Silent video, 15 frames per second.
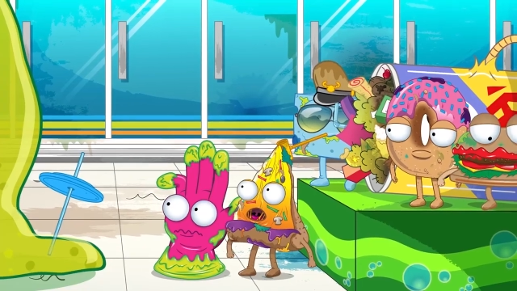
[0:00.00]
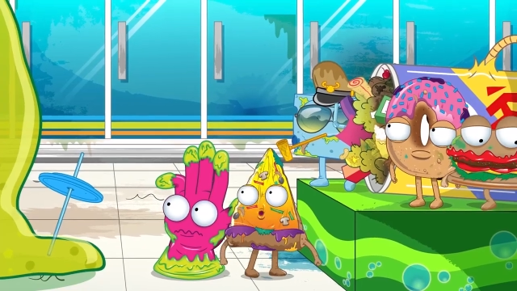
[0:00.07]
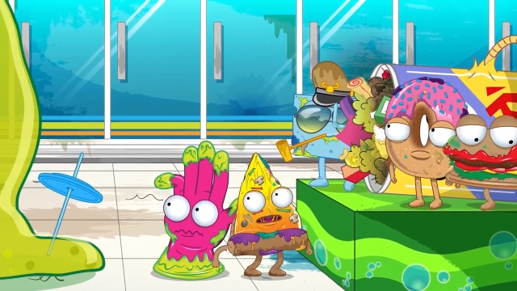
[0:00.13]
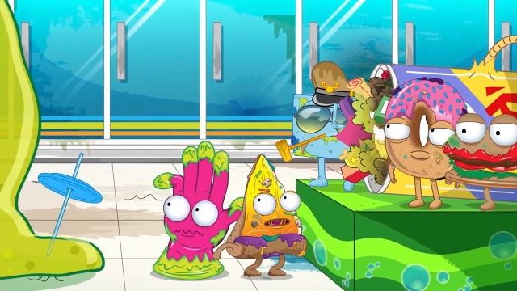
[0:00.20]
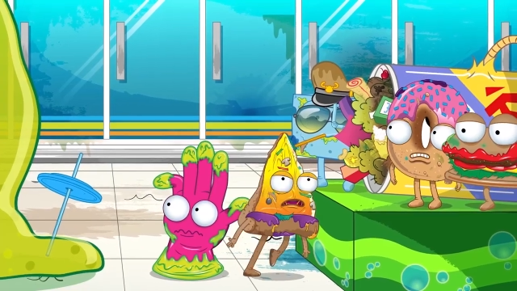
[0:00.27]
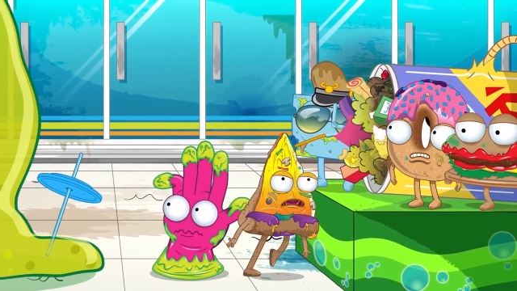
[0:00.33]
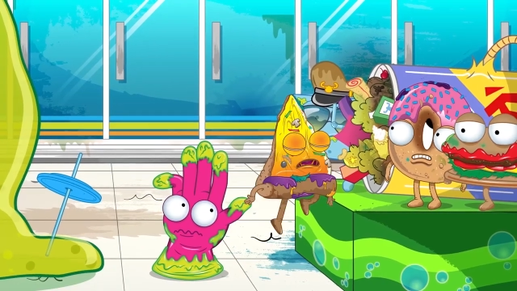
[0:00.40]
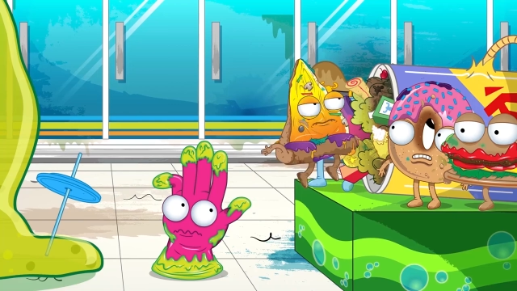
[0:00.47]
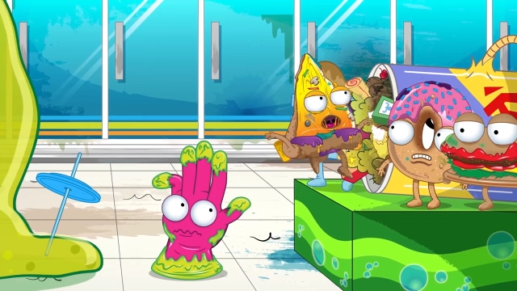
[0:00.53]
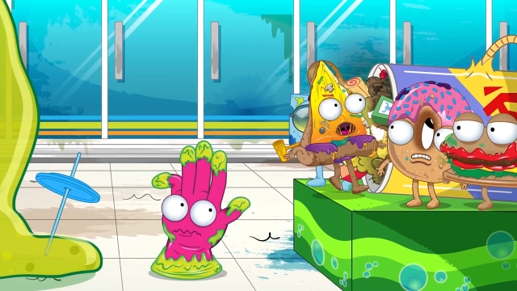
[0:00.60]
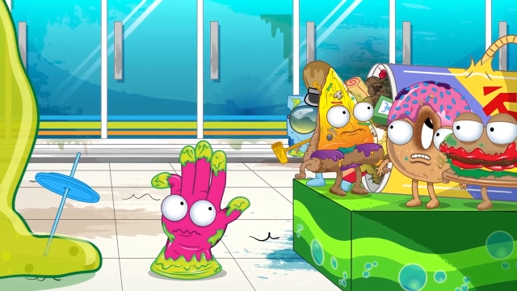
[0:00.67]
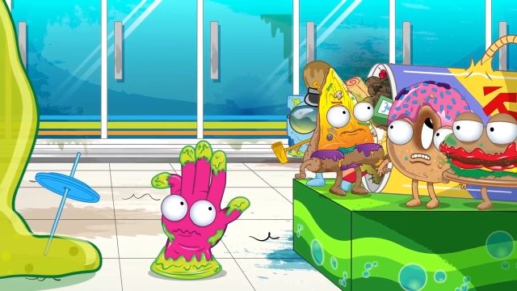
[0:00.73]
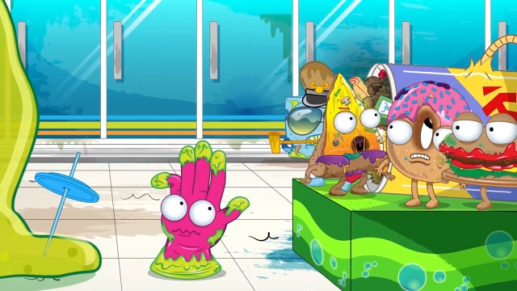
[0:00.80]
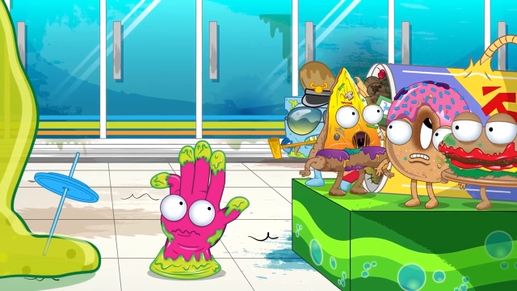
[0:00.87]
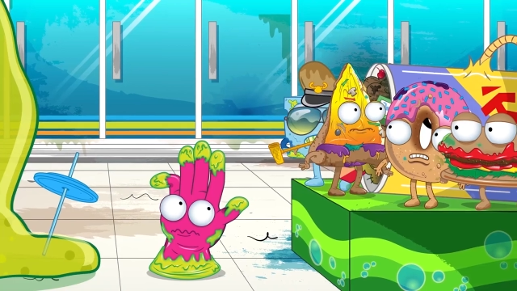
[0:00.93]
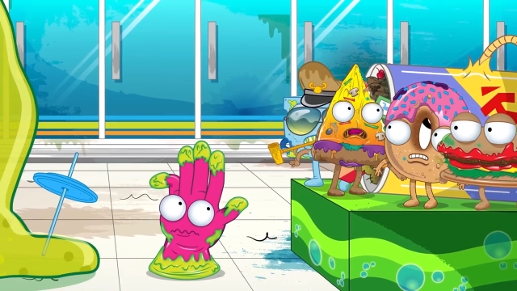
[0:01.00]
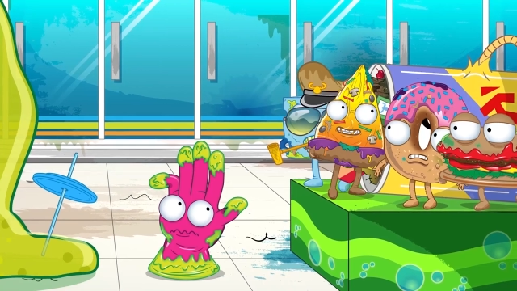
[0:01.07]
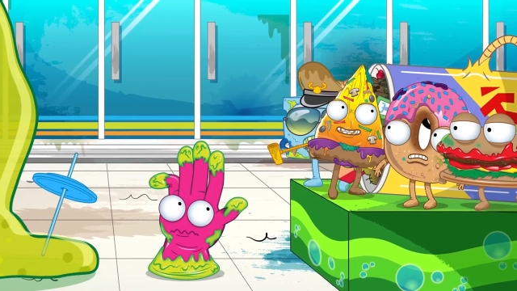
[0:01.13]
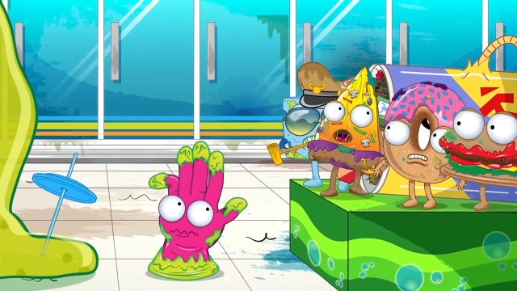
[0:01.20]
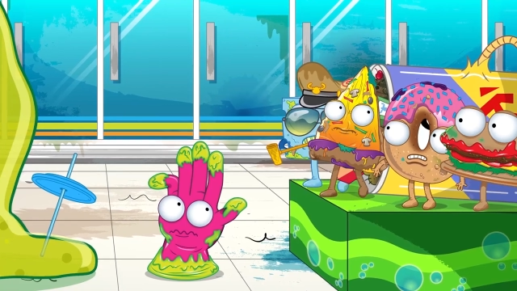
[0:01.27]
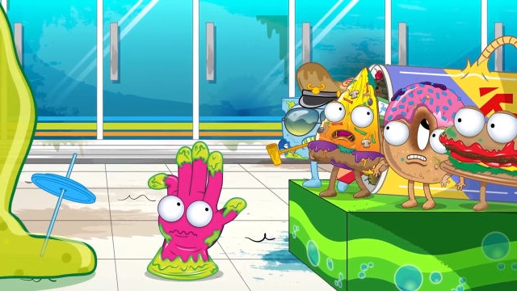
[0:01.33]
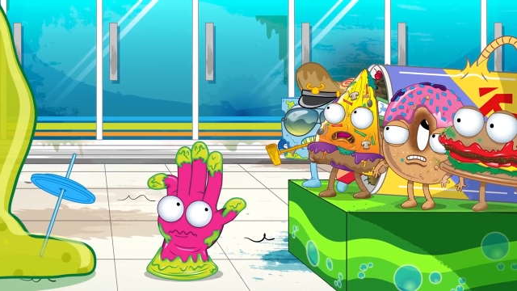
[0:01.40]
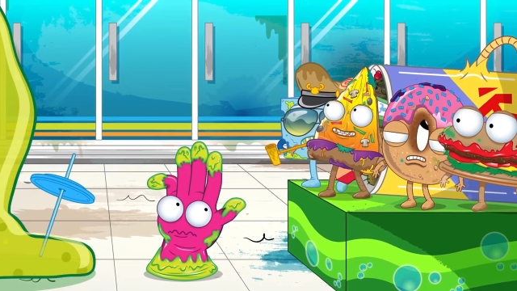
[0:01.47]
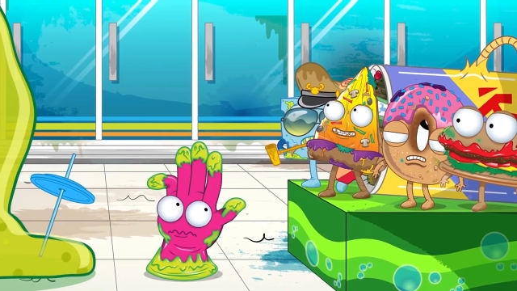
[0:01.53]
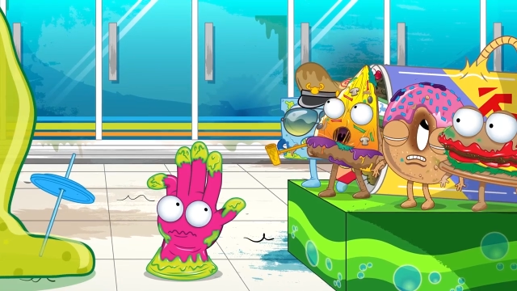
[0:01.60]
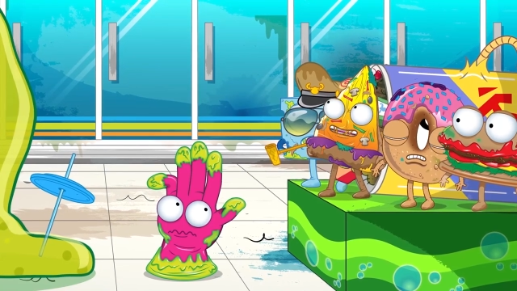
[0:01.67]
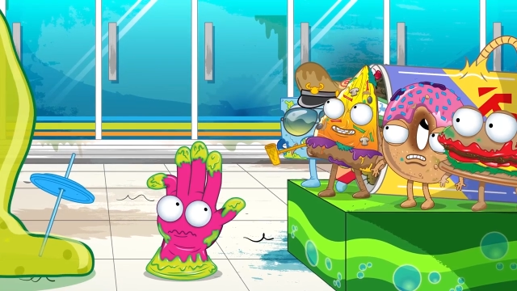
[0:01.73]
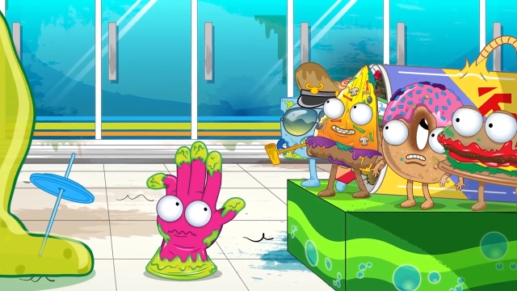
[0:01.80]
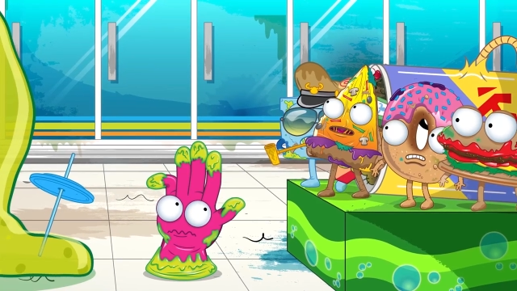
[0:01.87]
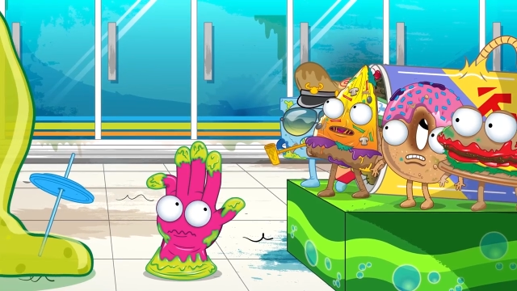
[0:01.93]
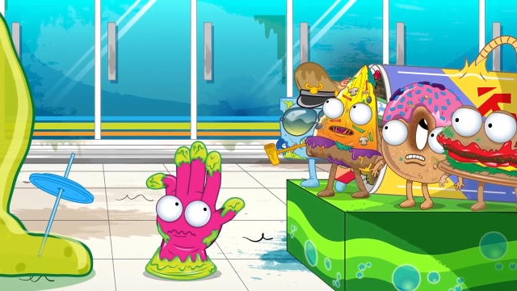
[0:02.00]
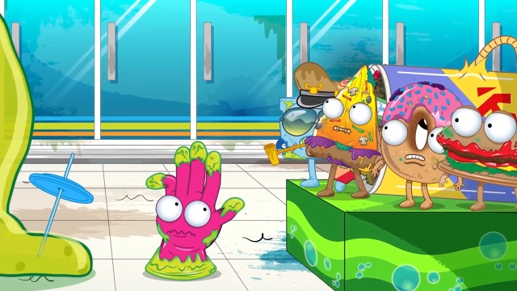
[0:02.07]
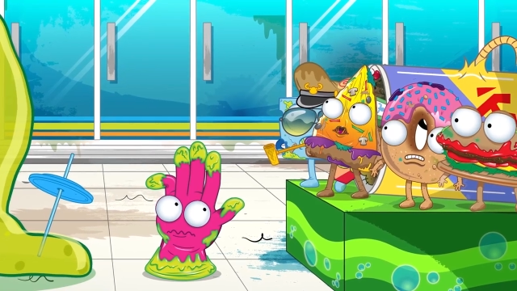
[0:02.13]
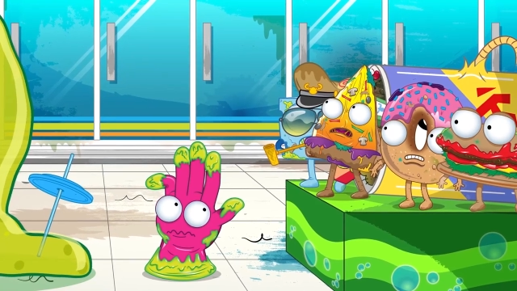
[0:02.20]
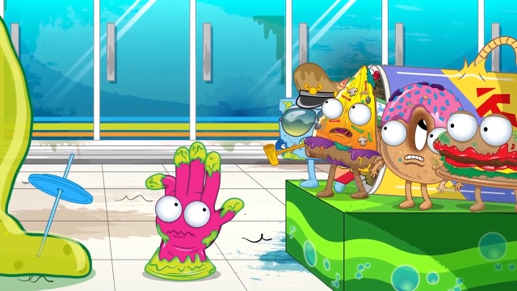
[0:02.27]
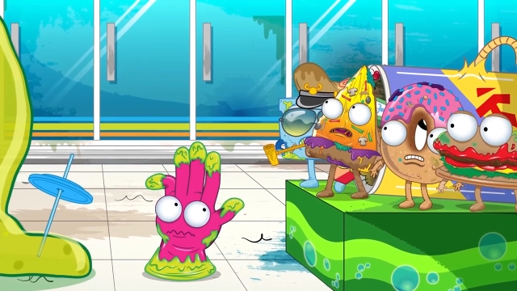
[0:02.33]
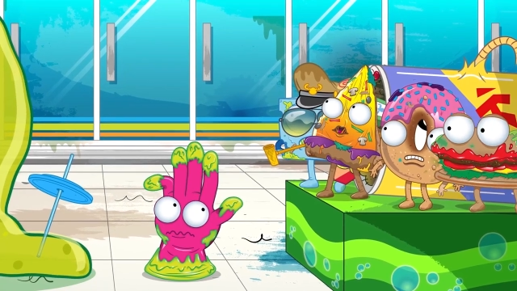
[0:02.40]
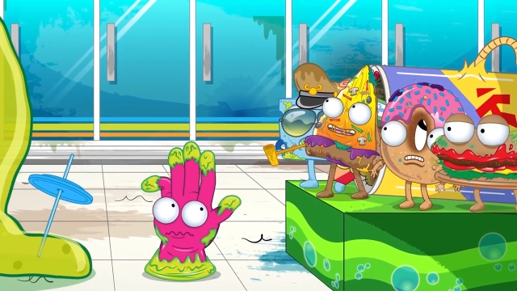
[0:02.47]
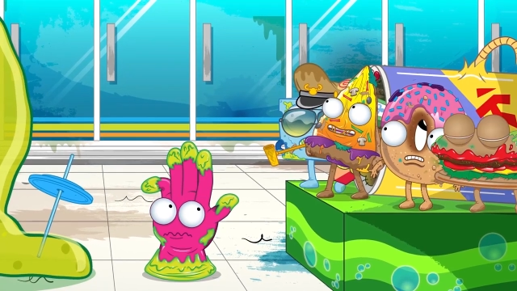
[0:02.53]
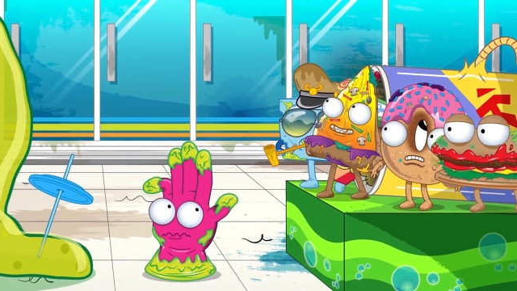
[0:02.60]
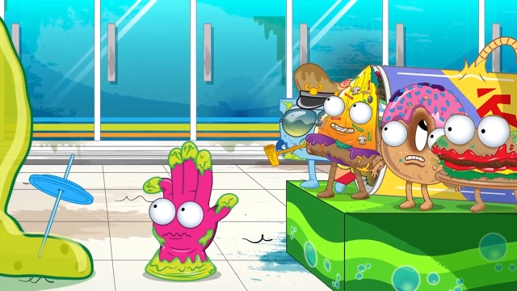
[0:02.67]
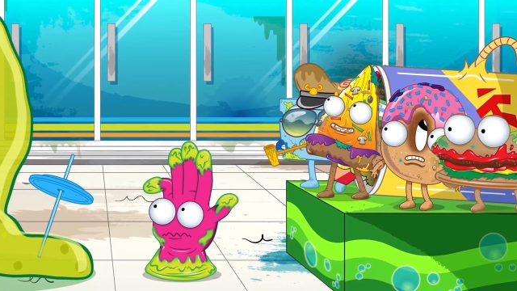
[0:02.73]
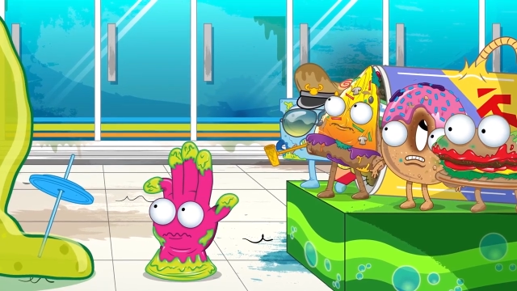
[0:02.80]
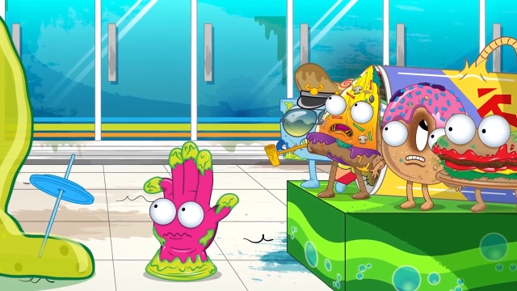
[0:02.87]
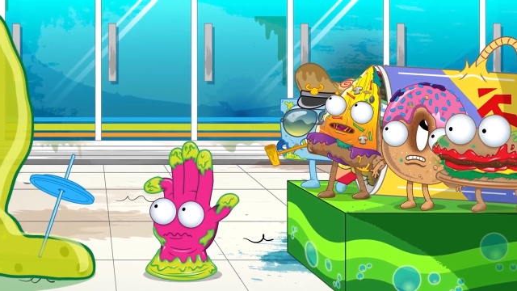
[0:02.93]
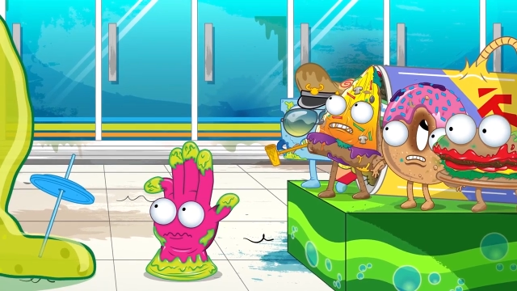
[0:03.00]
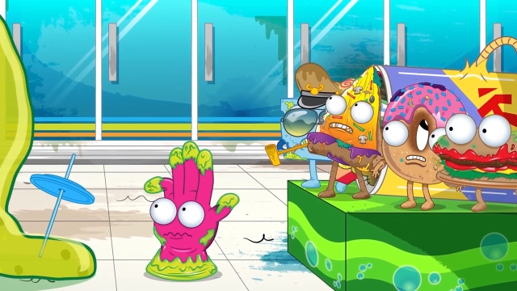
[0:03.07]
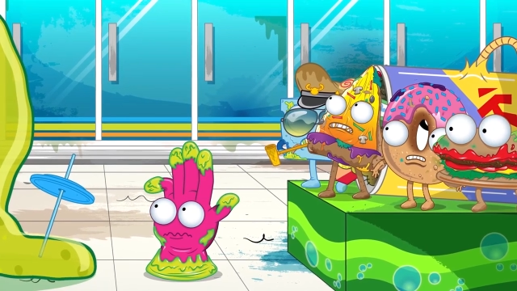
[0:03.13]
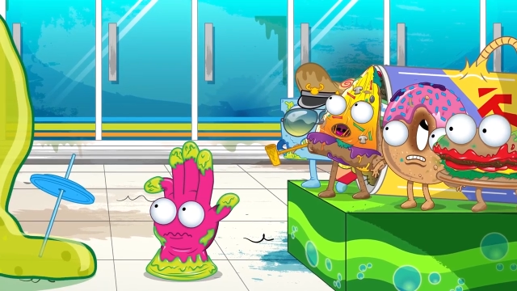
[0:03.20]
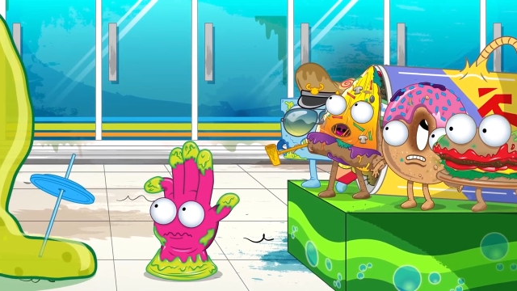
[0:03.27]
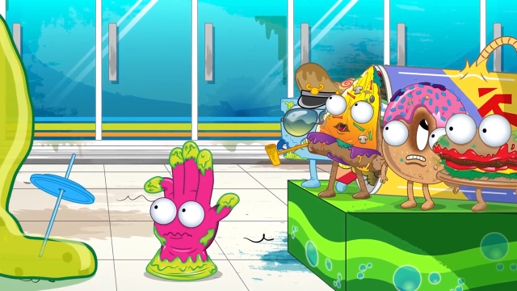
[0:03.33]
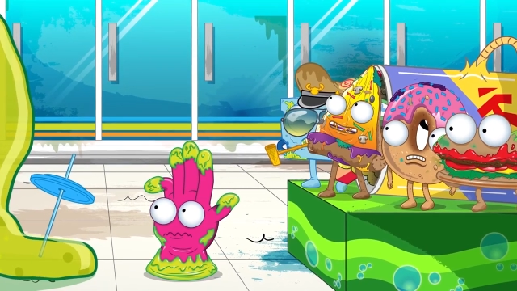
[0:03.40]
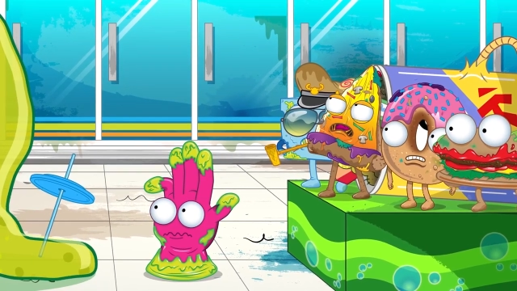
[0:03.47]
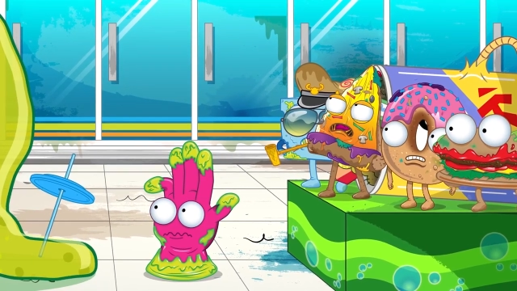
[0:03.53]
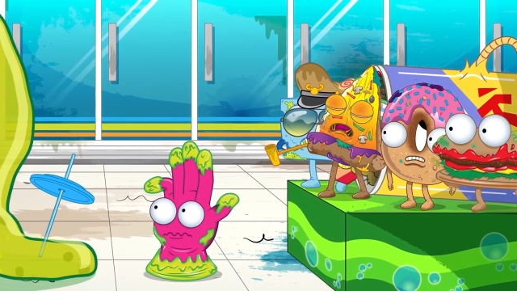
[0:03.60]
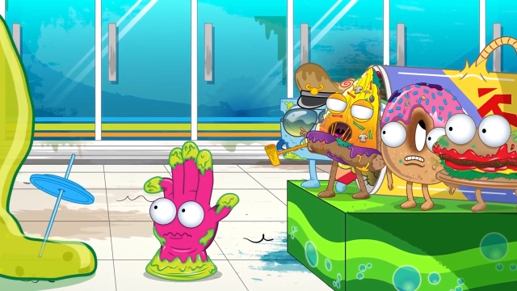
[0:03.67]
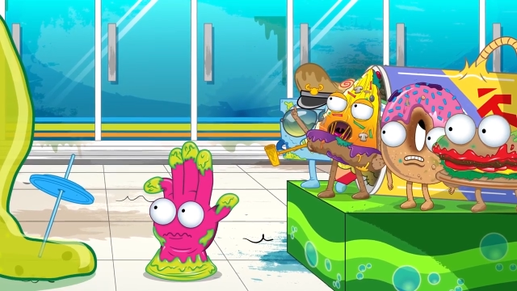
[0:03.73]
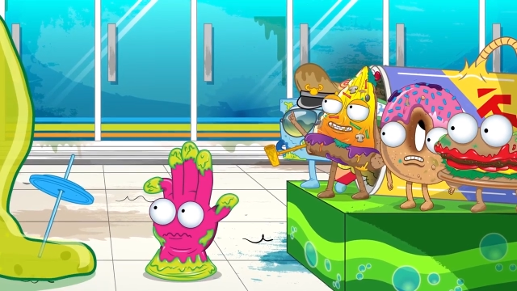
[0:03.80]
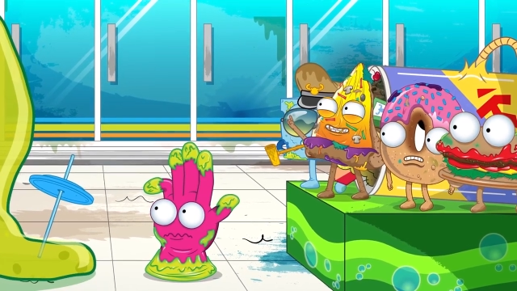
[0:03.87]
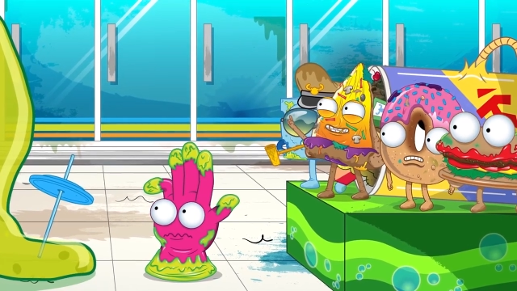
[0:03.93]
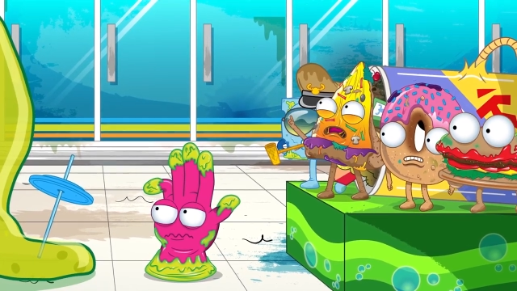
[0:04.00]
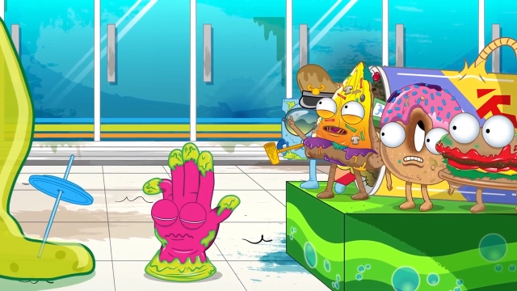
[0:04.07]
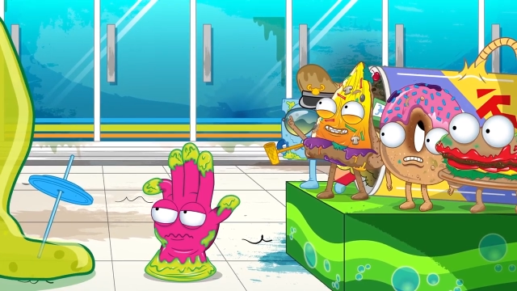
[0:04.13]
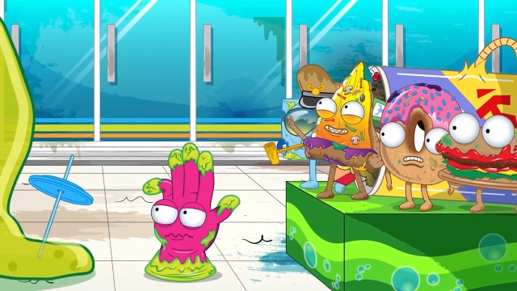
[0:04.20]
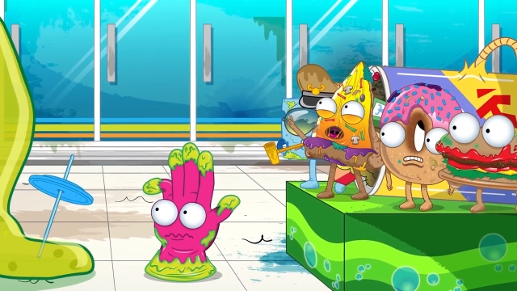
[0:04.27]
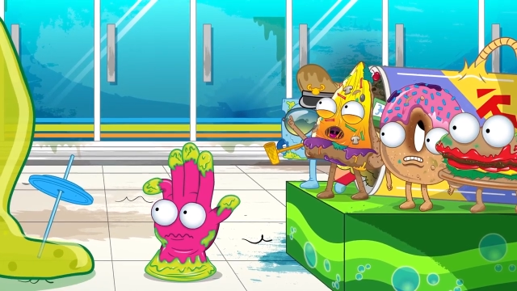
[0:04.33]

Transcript: (no speaker visible)